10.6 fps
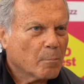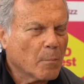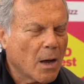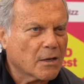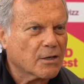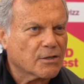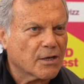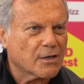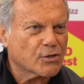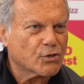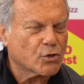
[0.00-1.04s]

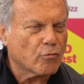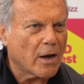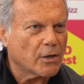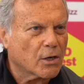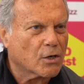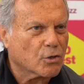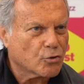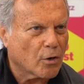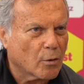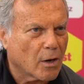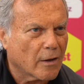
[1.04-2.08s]
Marketeers surrendered
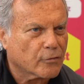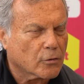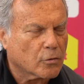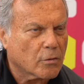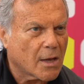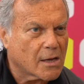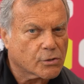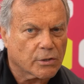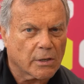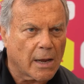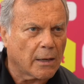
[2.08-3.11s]
control after
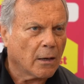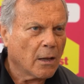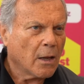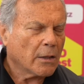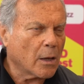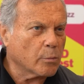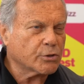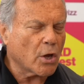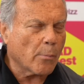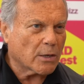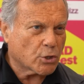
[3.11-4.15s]
2008. There was
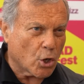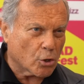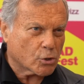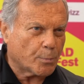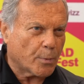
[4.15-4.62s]
so much cost